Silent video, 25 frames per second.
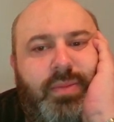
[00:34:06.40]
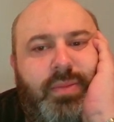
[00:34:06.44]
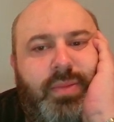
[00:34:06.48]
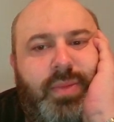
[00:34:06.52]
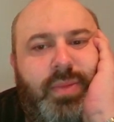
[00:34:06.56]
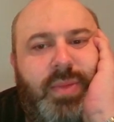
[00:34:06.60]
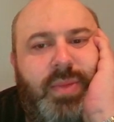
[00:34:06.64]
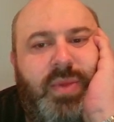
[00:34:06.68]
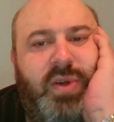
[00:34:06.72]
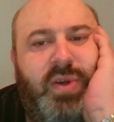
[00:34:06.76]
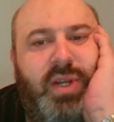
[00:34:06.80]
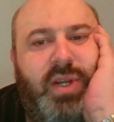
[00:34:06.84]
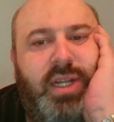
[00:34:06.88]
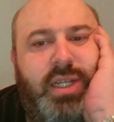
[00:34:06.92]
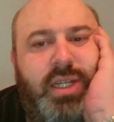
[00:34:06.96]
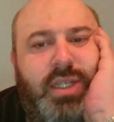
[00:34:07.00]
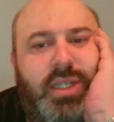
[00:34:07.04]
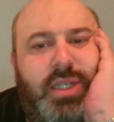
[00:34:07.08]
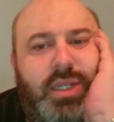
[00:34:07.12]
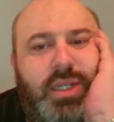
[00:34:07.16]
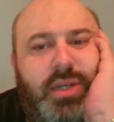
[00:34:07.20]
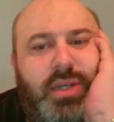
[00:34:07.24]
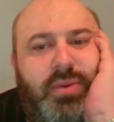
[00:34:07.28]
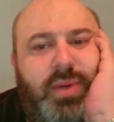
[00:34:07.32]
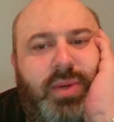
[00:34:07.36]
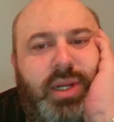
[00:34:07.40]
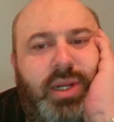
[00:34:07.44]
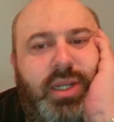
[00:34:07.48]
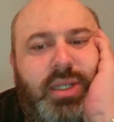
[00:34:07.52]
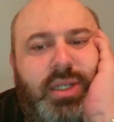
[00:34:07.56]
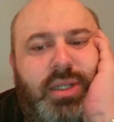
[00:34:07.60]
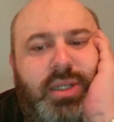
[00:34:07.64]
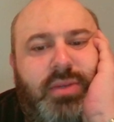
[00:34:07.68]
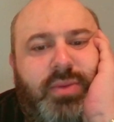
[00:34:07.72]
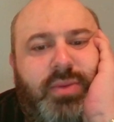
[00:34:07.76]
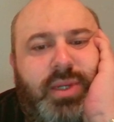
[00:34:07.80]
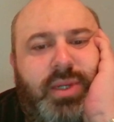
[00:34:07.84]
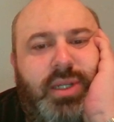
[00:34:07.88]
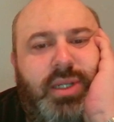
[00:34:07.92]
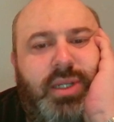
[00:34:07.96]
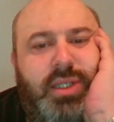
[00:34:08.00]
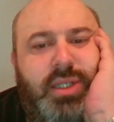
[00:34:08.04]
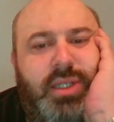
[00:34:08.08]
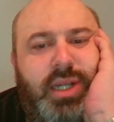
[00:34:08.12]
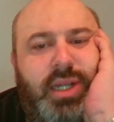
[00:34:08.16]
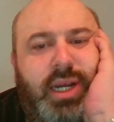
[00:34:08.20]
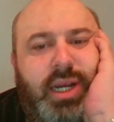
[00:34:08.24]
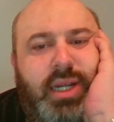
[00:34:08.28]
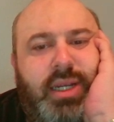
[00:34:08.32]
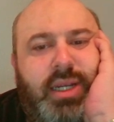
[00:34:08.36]
Now let's see. What is
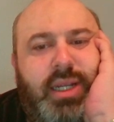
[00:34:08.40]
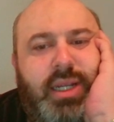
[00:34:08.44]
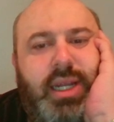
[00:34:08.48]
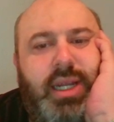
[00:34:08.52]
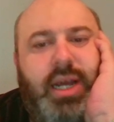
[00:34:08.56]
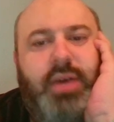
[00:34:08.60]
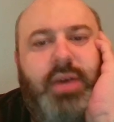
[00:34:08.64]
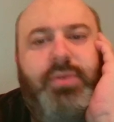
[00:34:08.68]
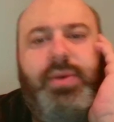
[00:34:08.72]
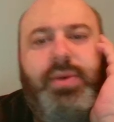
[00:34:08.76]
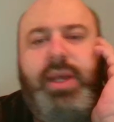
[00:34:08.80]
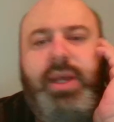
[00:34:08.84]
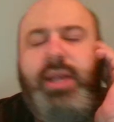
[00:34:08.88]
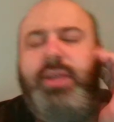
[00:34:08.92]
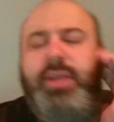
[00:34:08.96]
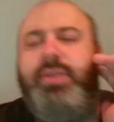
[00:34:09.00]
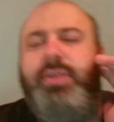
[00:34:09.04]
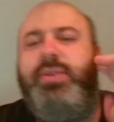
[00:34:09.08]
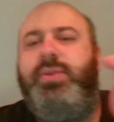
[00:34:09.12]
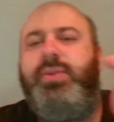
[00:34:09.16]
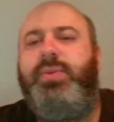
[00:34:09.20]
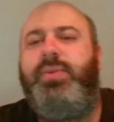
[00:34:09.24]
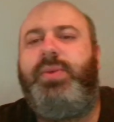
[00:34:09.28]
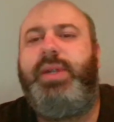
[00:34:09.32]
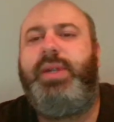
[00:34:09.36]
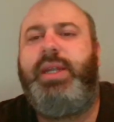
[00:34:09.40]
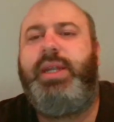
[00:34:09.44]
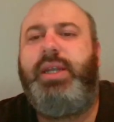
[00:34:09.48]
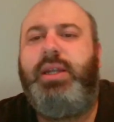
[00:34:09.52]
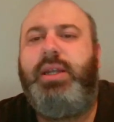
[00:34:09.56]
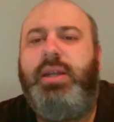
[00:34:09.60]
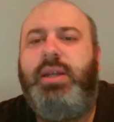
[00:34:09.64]
the idea of a3?